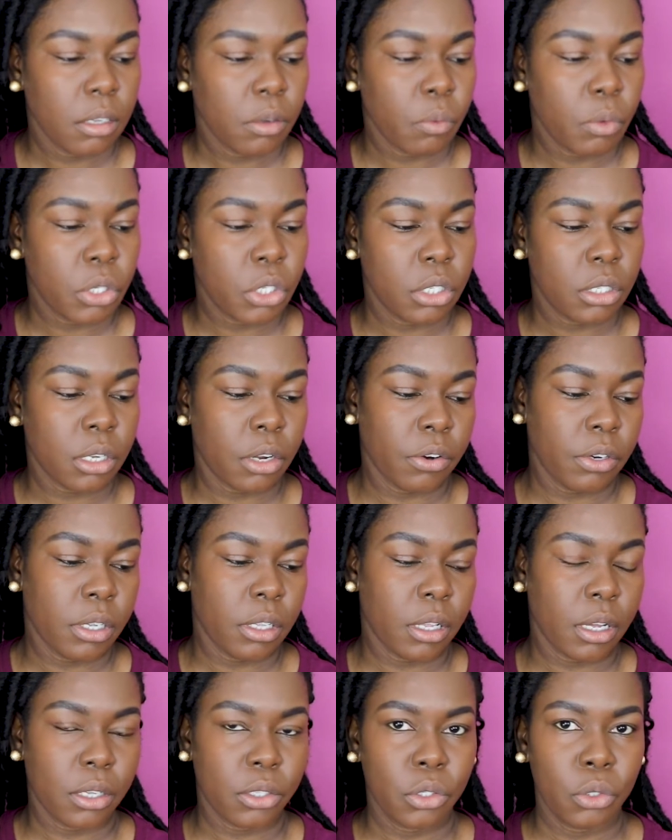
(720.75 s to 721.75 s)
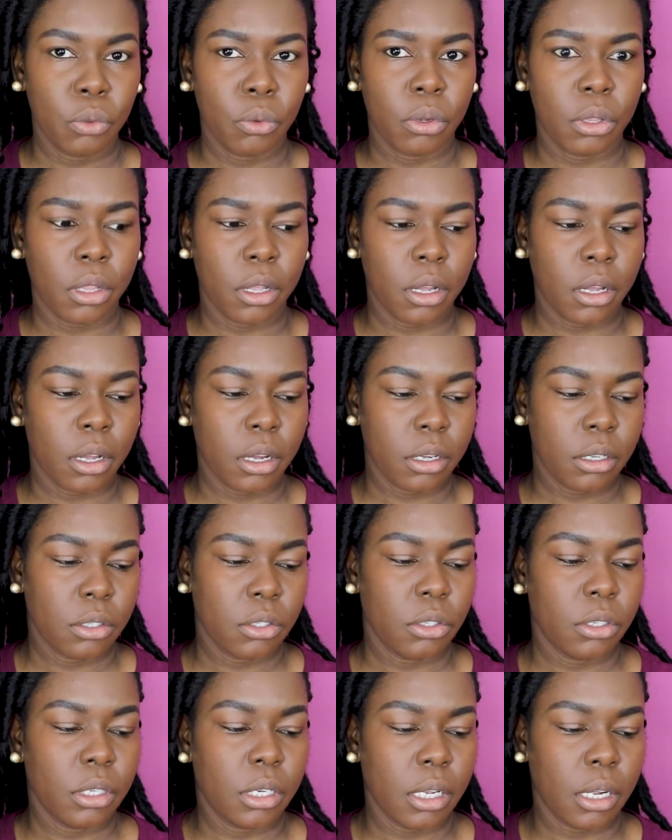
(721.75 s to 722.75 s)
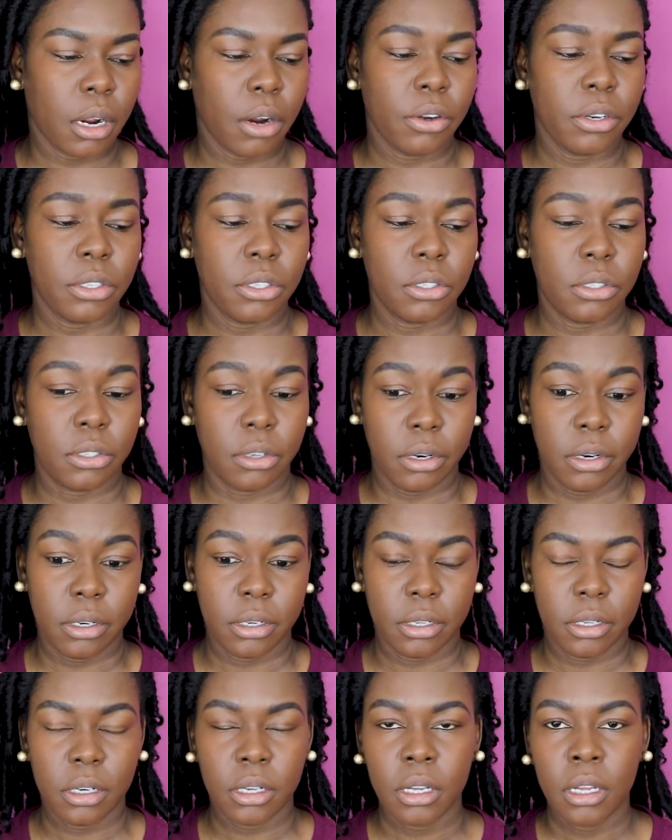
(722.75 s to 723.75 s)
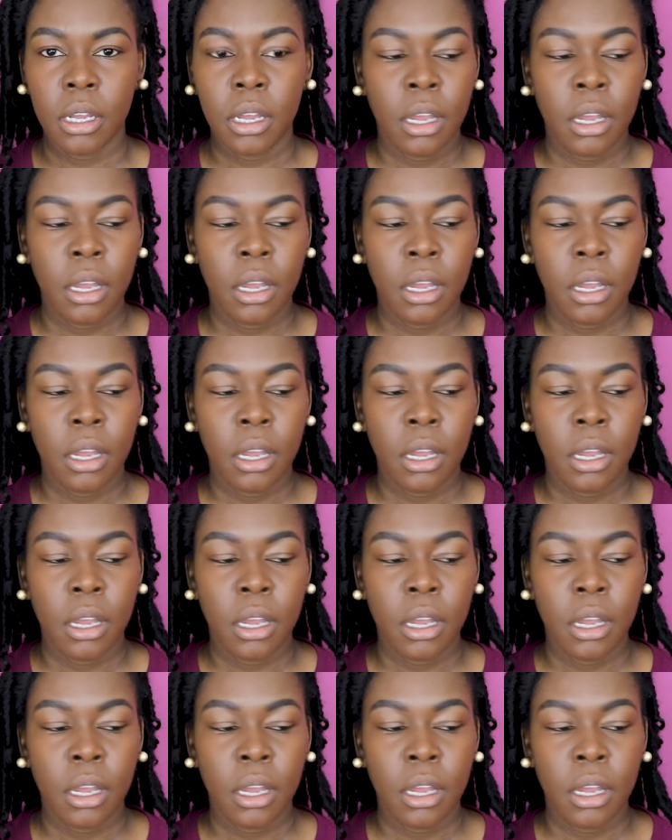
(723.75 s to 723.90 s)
which is already like 2 o'clock, so the day already started,